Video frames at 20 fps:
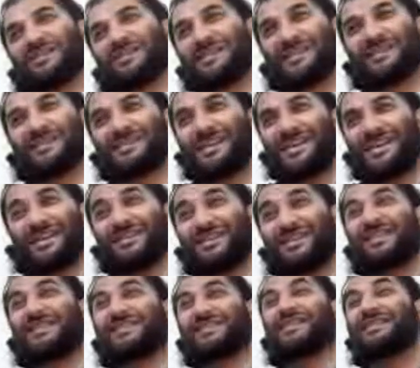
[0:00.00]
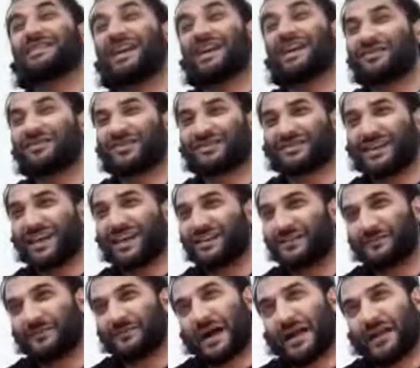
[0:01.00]
This is a dangerous
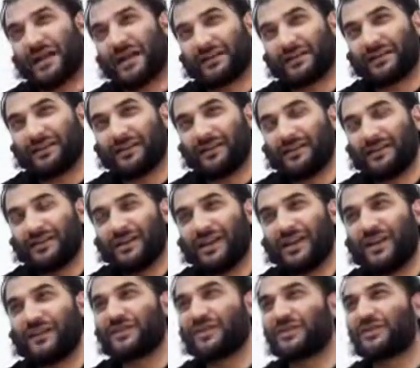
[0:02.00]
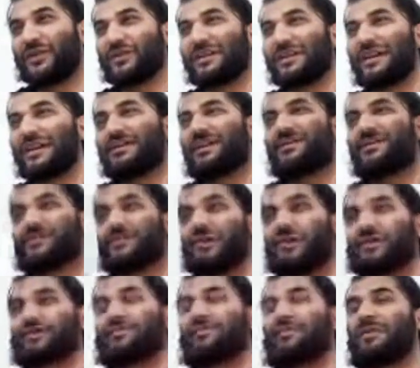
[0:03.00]
state of mind. If you don't get these
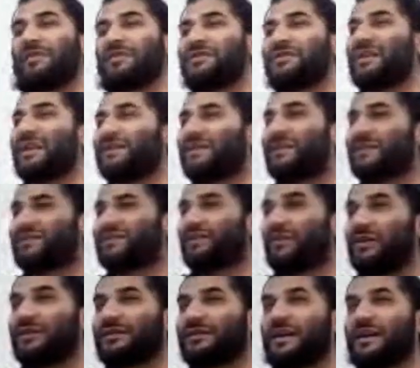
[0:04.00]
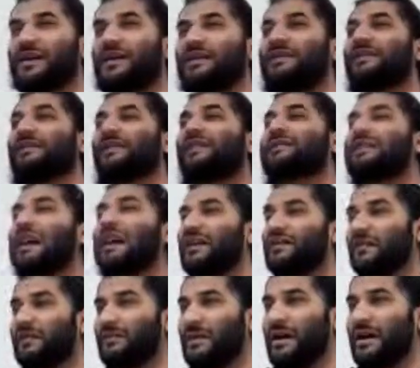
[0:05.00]
thoughts. But when you get these thoughts, This is a sign
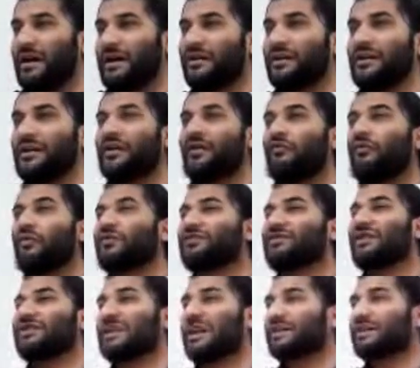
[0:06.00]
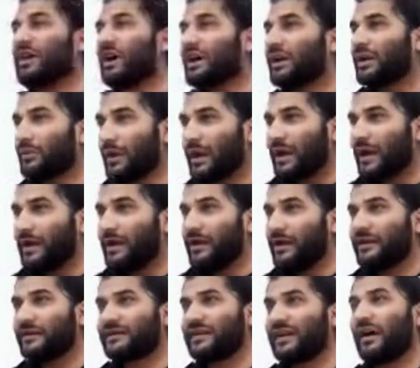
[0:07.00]
of iman. Wush the shaitan away.
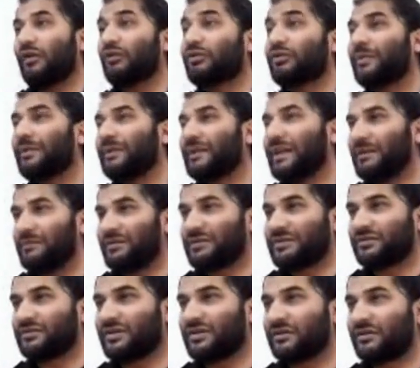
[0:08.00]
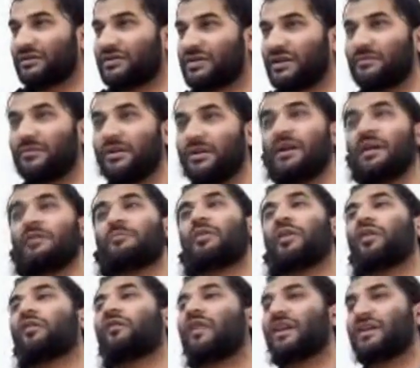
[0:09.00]
Say, A'udhu billahi minash shaitan rajim.
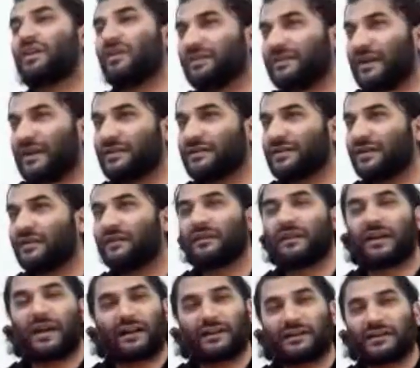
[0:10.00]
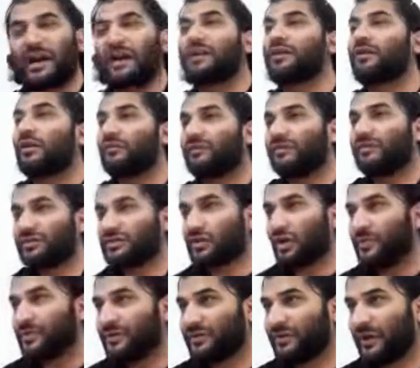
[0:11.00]
Purify your intentions and carry on with the
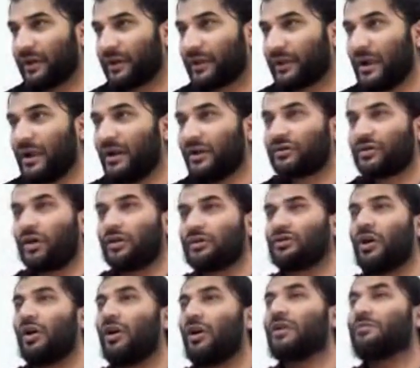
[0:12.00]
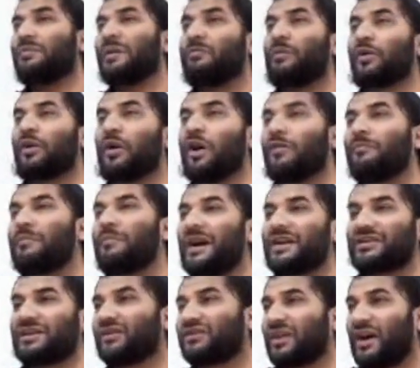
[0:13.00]
job you're doing. So don't be put off
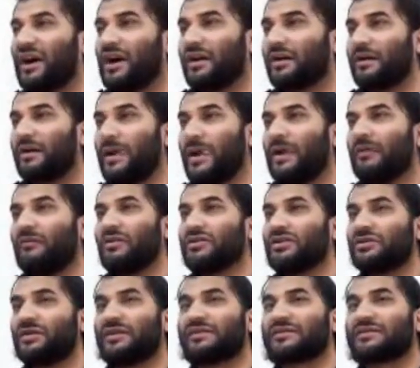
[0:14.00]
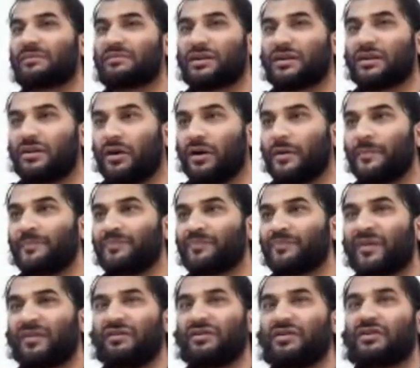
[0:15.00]
by shaitan when you're doing something good,
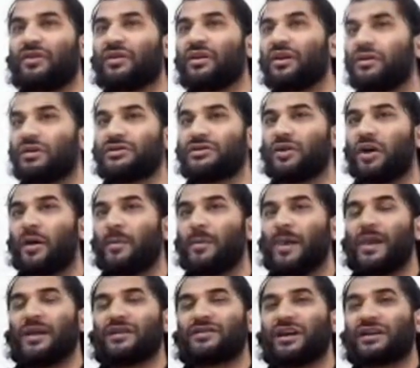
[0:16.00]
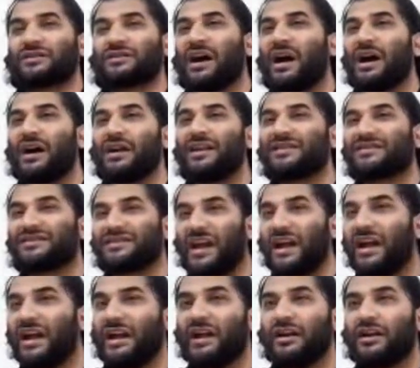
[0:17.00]
when you're doing a good job. Shaitan is
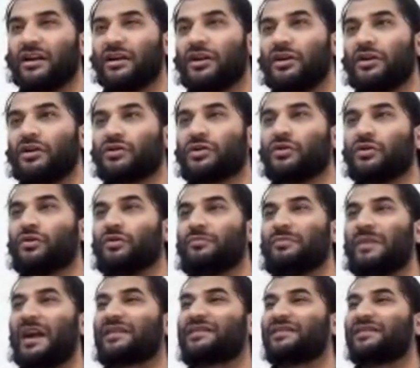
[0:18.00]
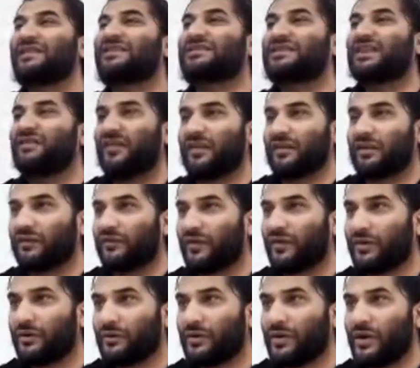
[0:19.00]
there to make things difficult
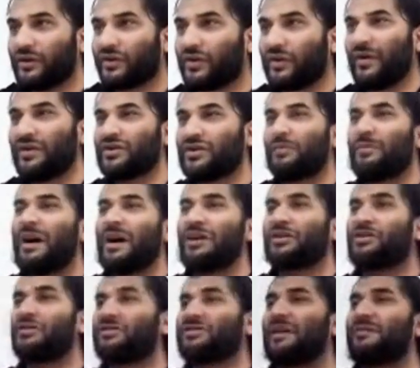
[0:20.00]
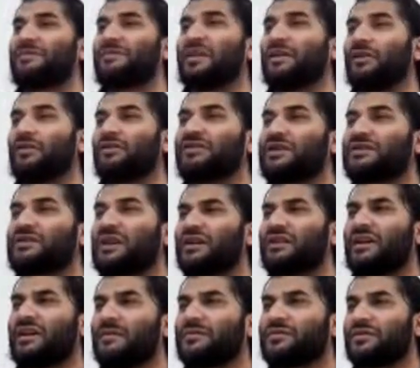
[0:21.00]
for you. So when you're about to do something good,
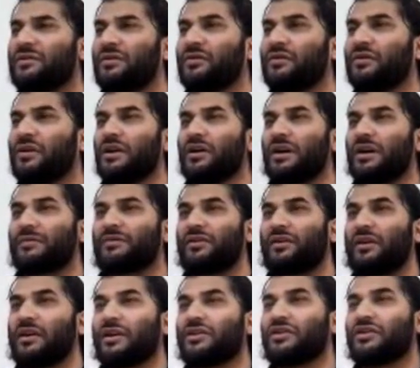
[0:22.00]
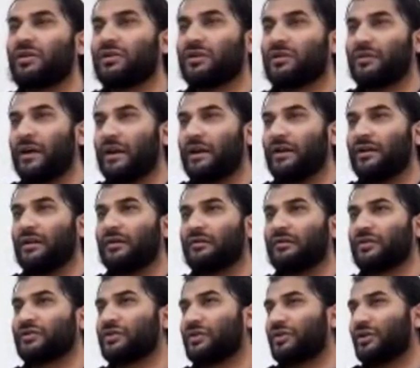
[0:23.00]
shaitan comes to you, don't do it,
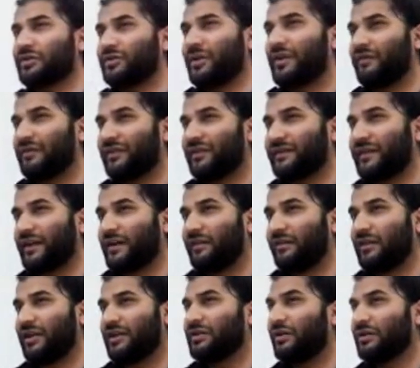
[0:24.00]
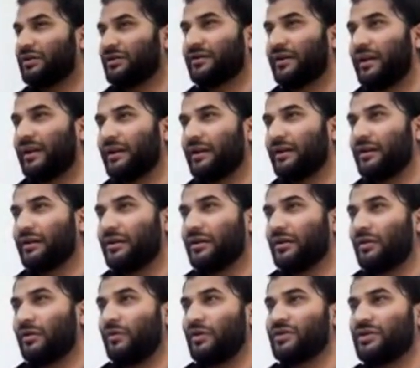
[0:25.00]
because you're not doing it for the sake of Allah. Don't do it.
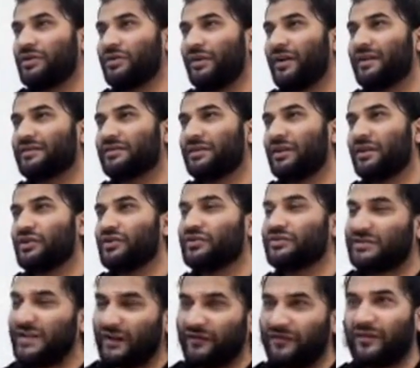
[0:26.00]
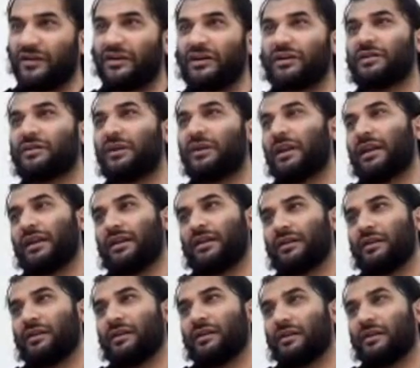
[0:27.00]
What you do is, you definitely do it.
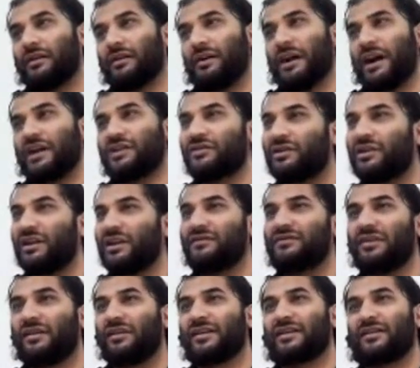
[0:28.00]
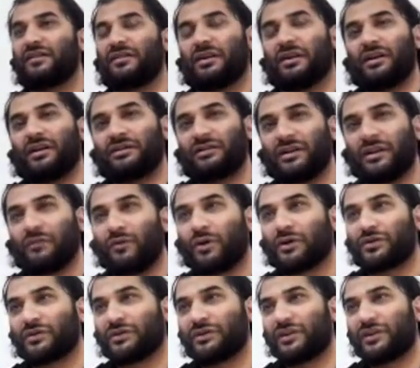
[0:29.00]
And you leave the
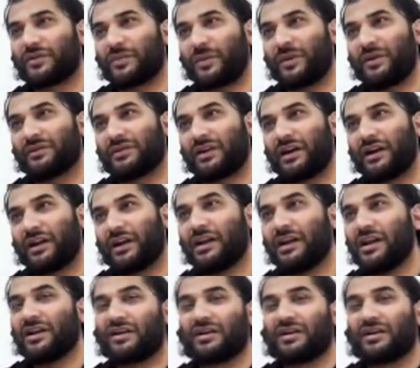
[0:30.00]
reward to Allah subhanahu wa ta'ala.